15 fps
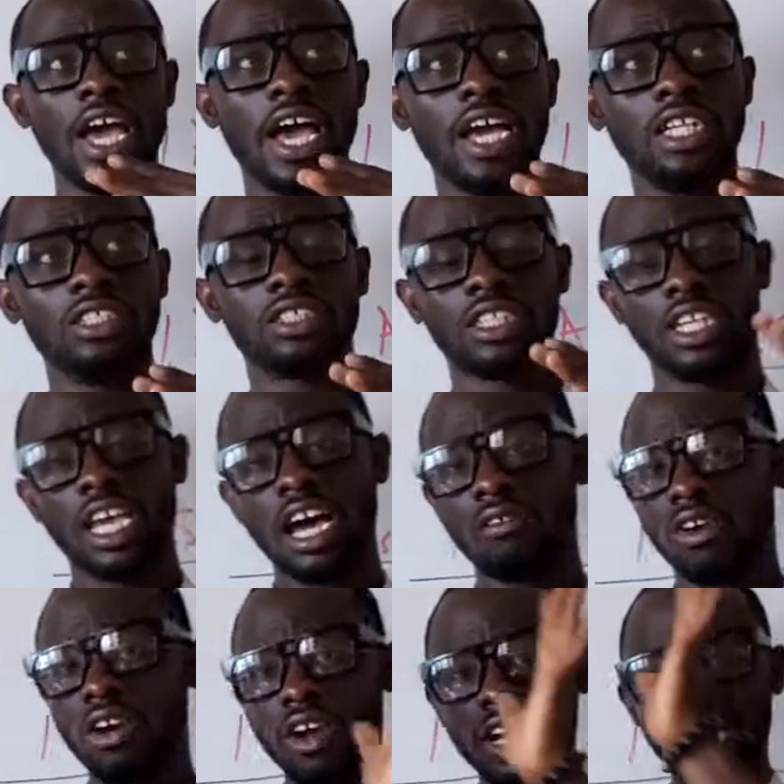and they have
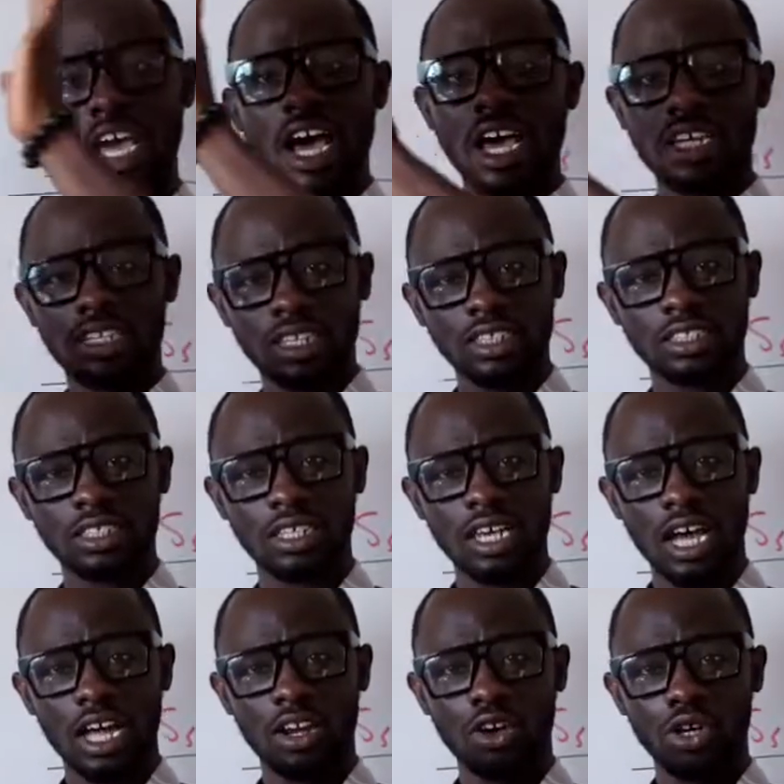already had
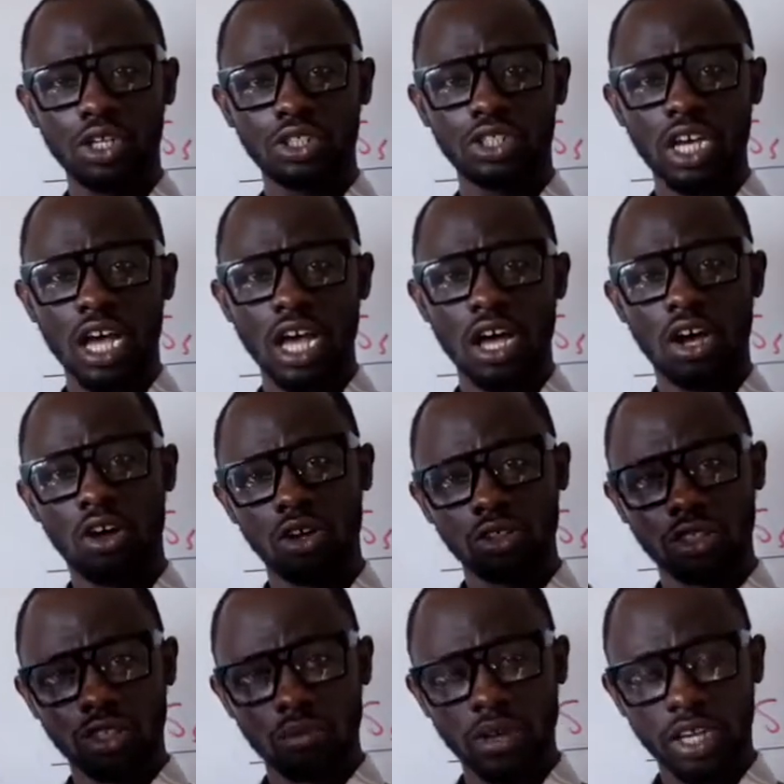an auditor or
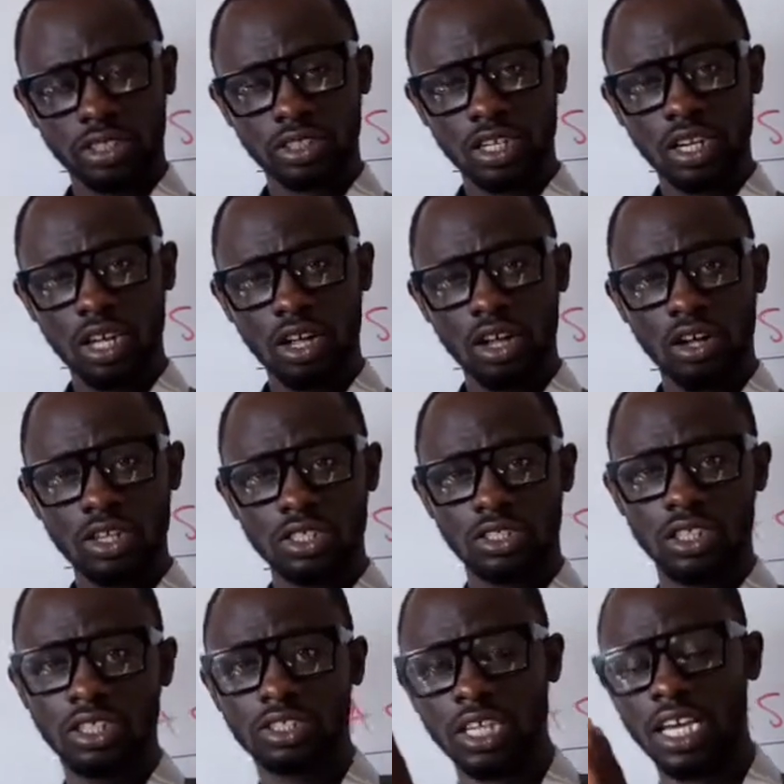some external
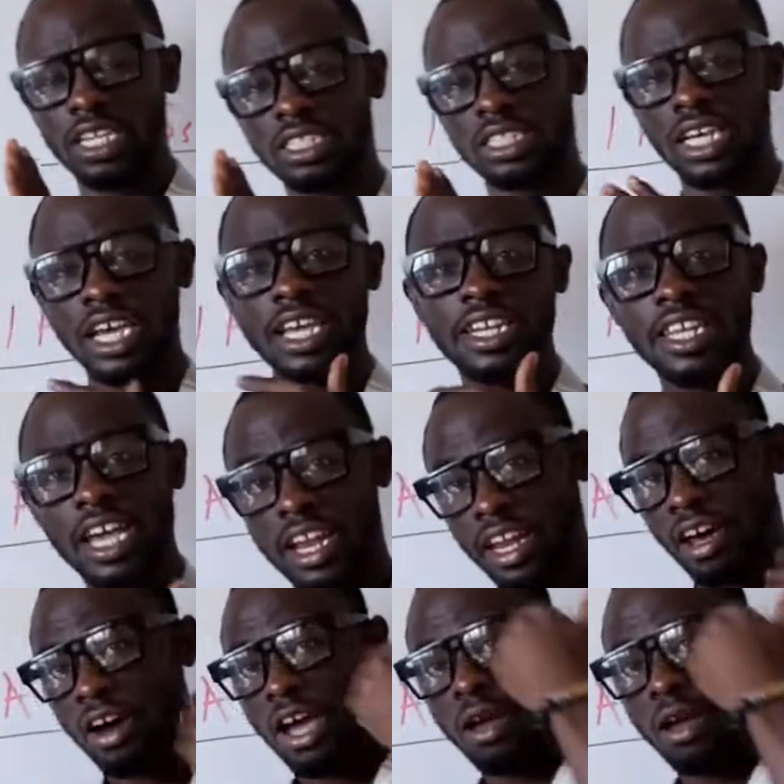auditors, and they are now